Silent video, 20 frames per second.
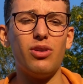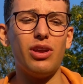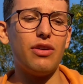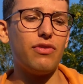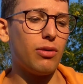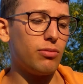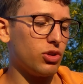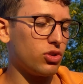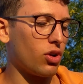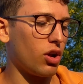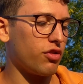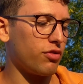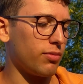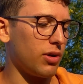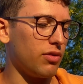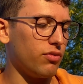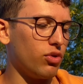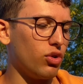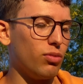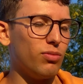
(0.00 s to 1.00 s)
If I'm just going from my
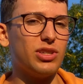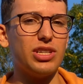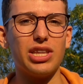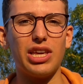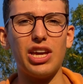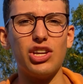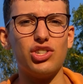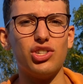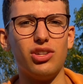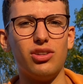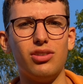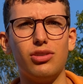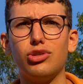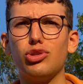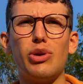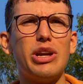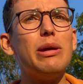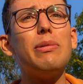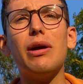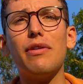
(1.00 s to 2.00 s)
room to the kitchen, do
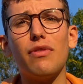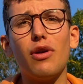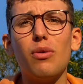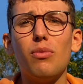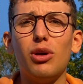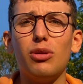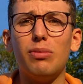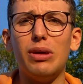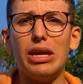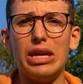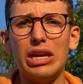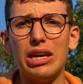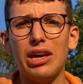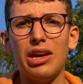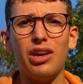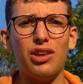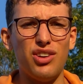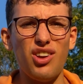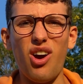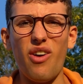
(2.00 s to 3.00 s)
I need my phone with me?
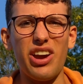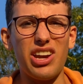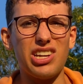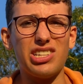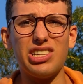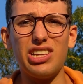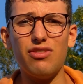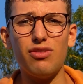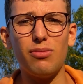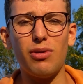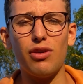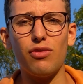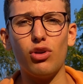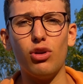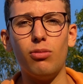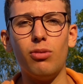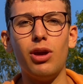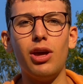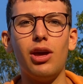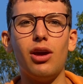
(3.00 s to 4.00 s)
No, I can just leave it in my
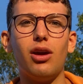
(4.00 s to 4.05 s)
room.